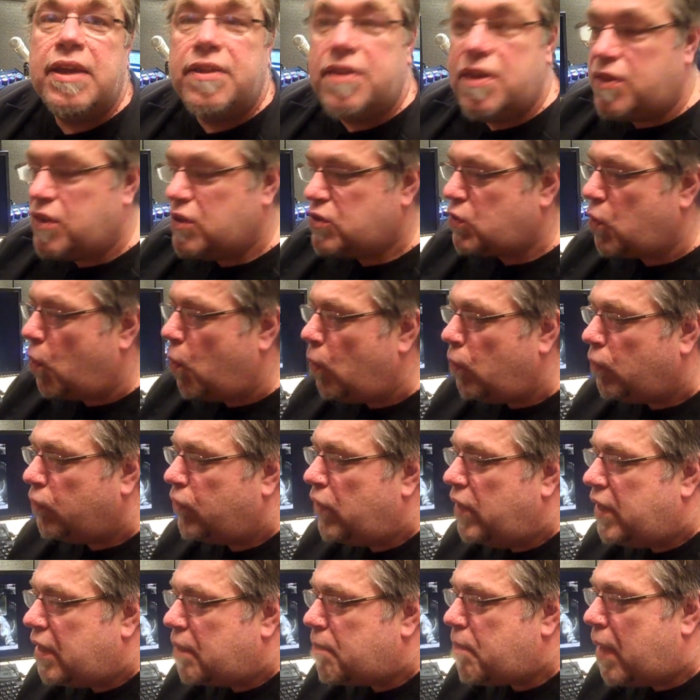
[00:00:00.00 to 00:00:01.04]
That this whole
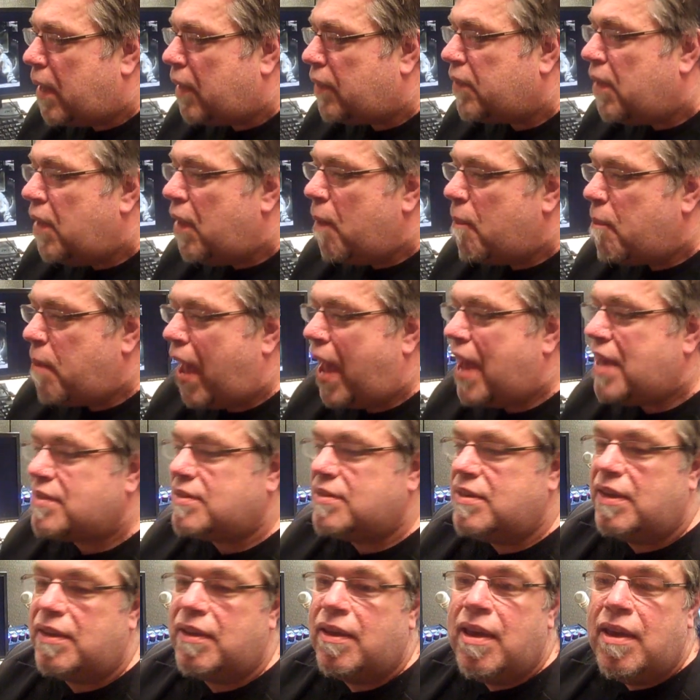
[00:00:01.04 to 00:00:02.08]
thing about
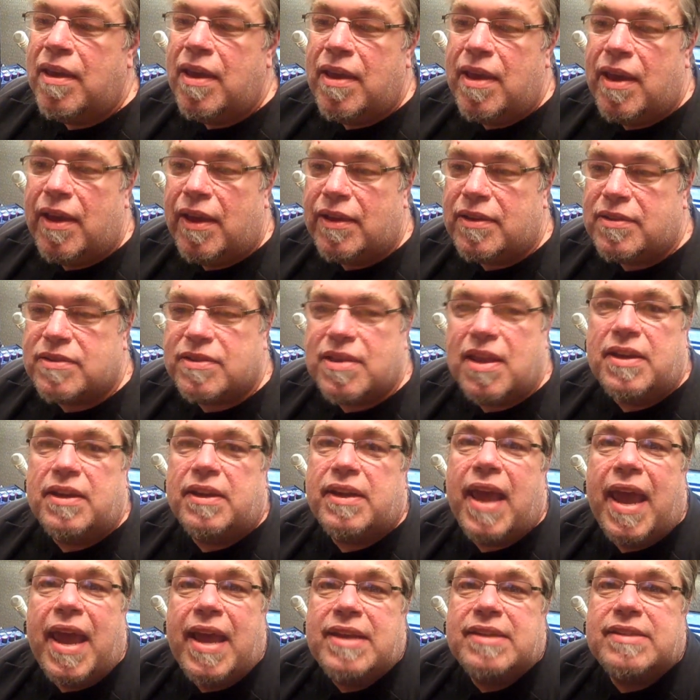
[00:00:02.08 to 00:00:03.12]
passing
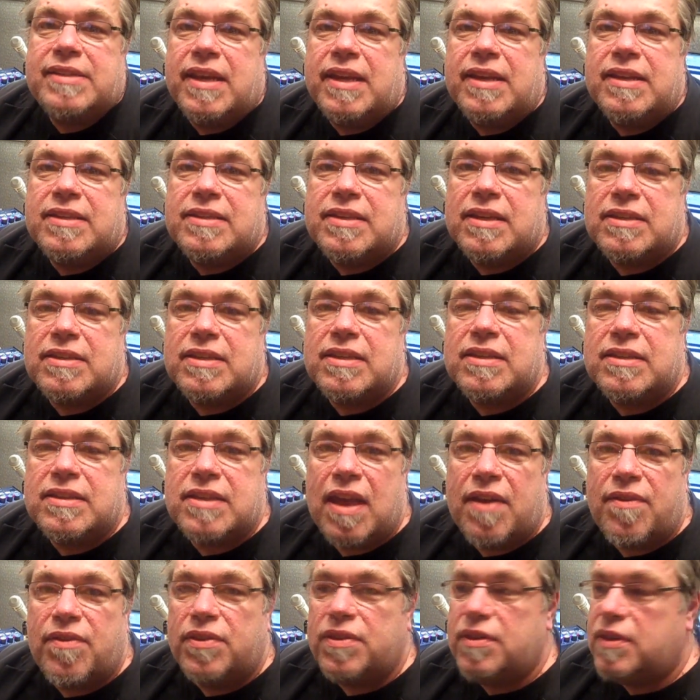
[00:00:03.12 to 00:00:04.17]
Senate
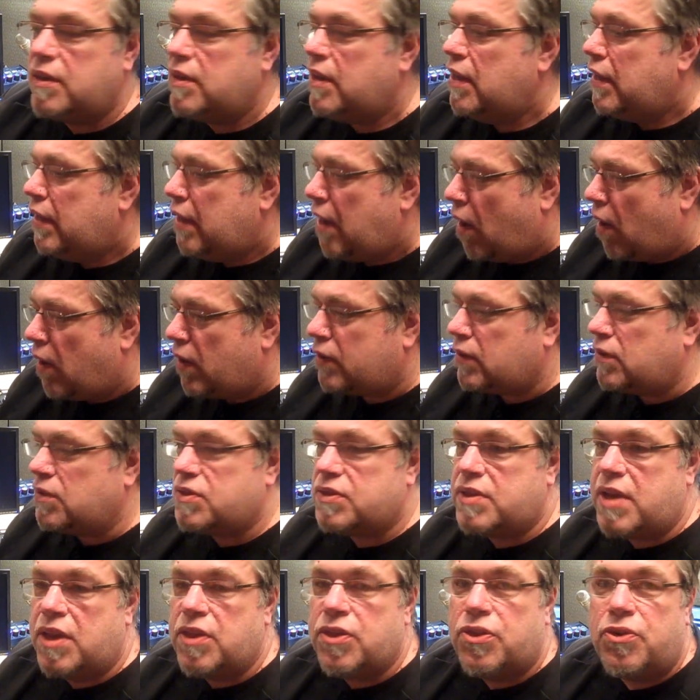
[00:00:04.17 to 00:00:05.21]
1867, the Articles
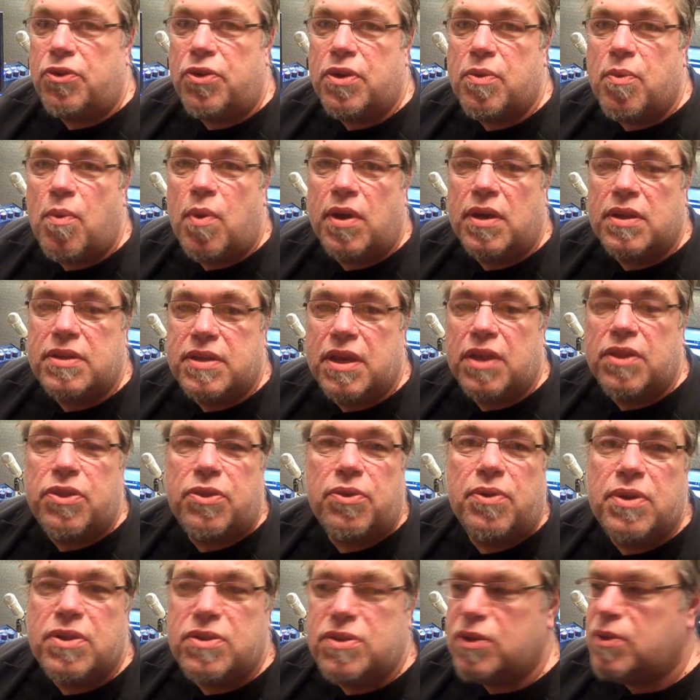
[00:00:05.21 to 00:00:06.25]
1031 and
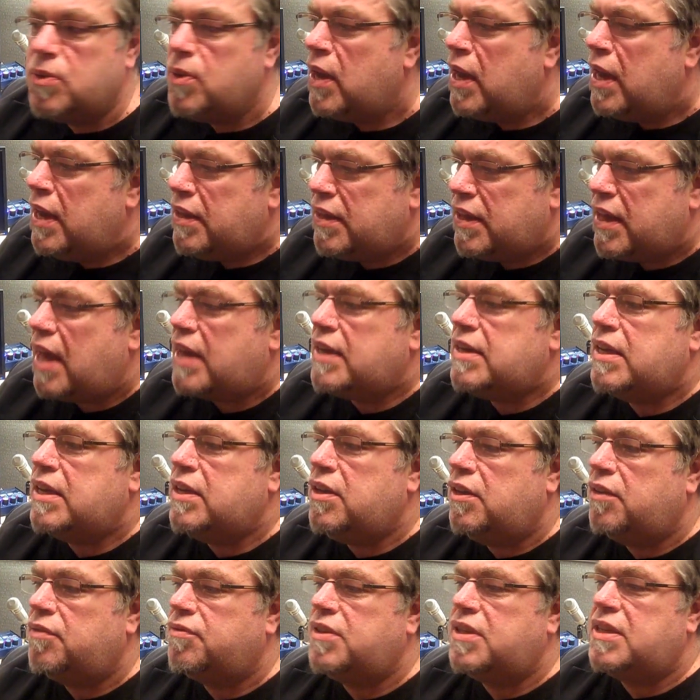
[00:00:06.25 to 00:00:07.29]
1032, the
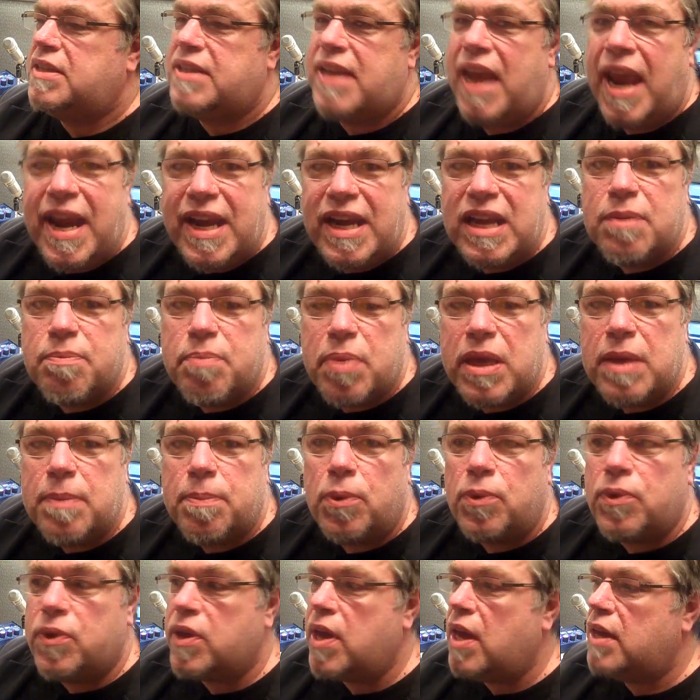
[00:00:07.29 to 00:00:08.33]
idea of detaining
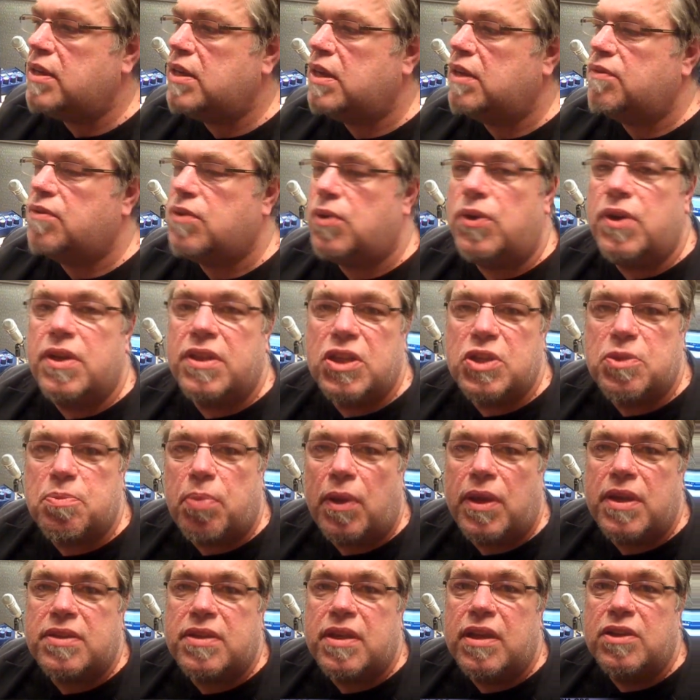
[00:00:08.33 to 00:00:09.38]
people, the idea of turning this
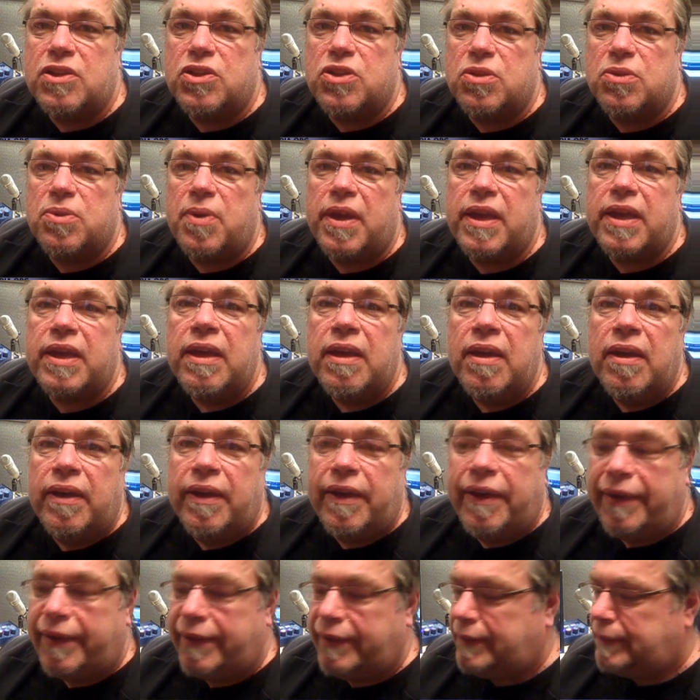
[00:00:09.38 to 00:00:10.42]
place into
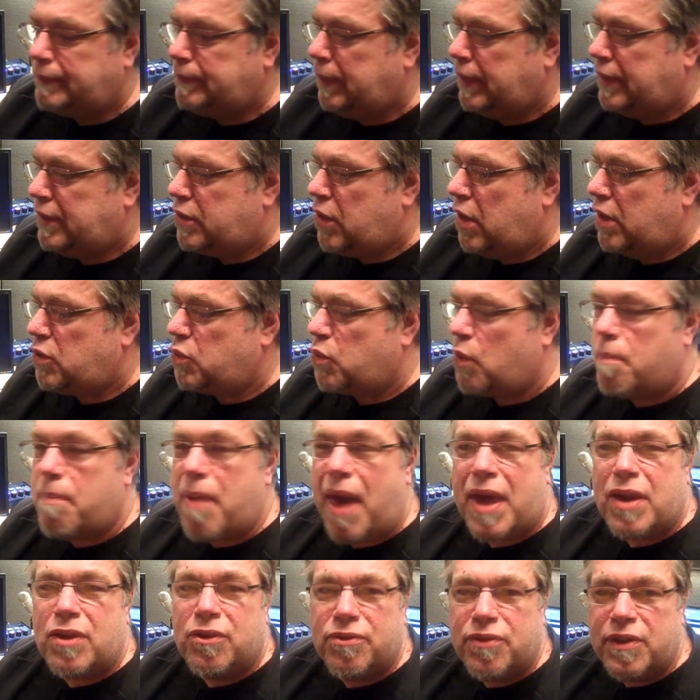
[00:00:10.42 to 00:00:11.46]
a
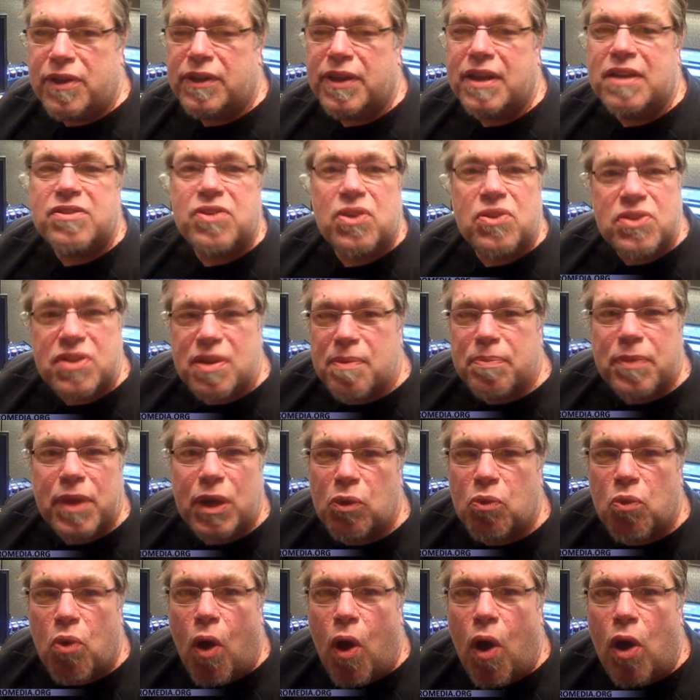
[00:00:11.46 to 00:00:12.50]
battlefield, is there
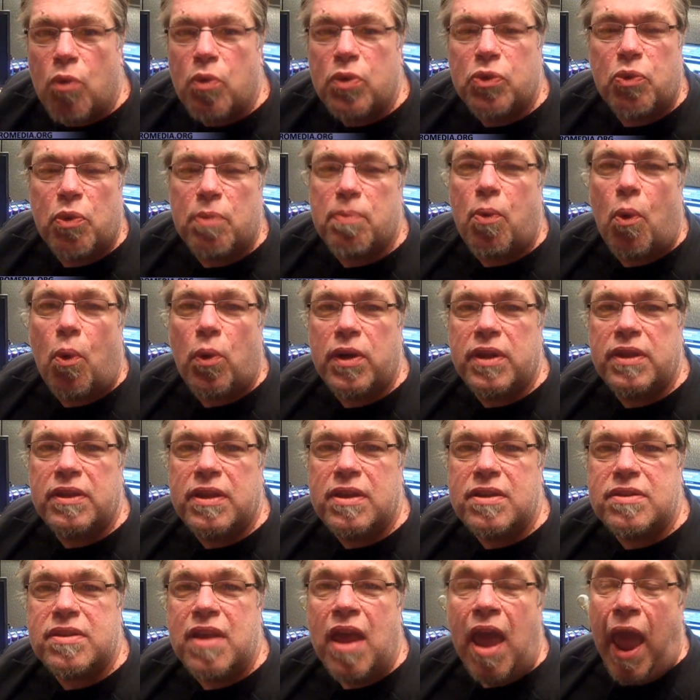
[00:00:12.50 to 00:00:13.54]
something wrong with reporting
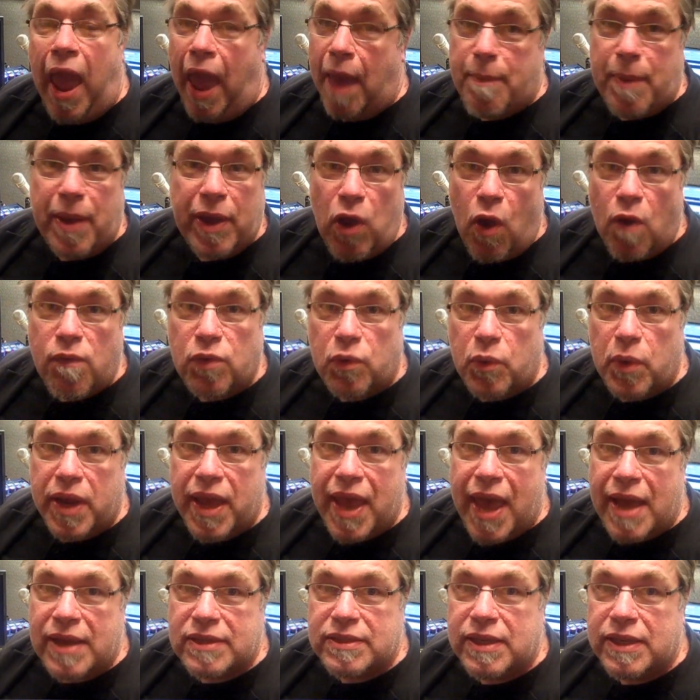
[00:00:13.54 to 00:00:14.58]
this? Am I
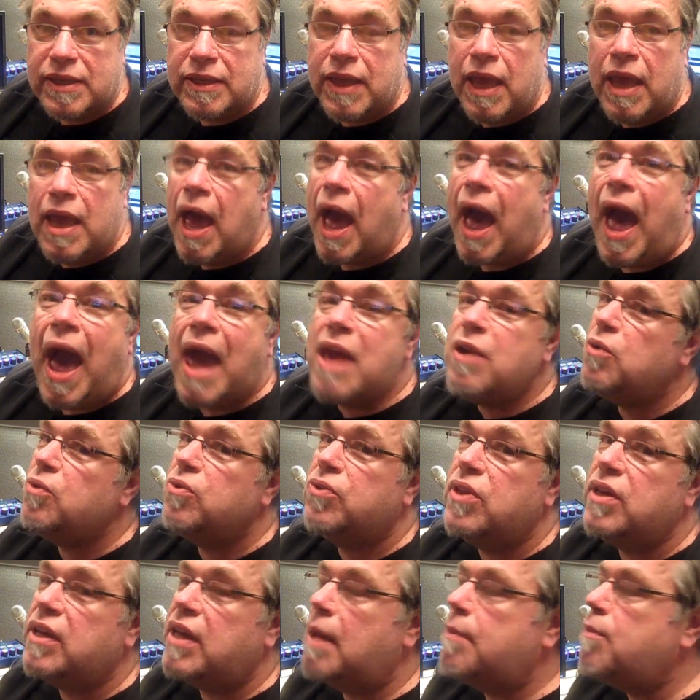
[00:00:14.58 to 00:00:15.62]
overreacting? I
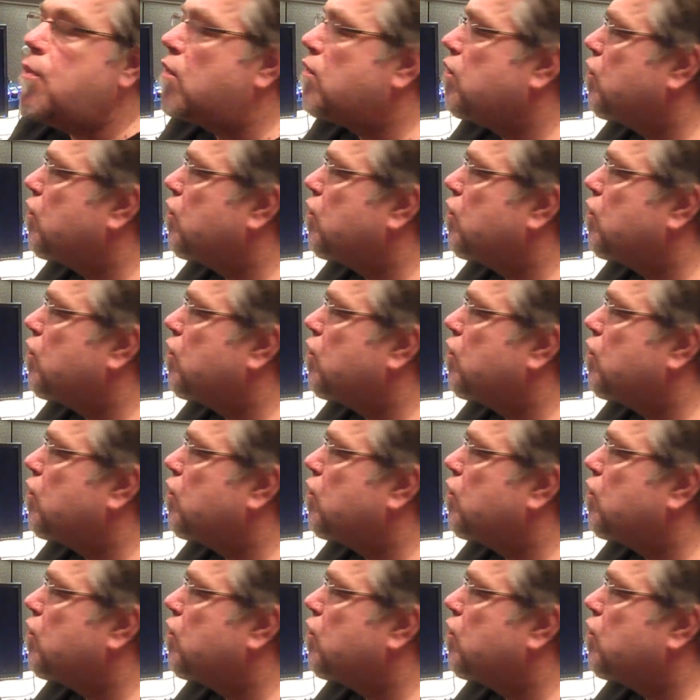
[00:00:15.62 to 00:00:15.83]
don't think I'm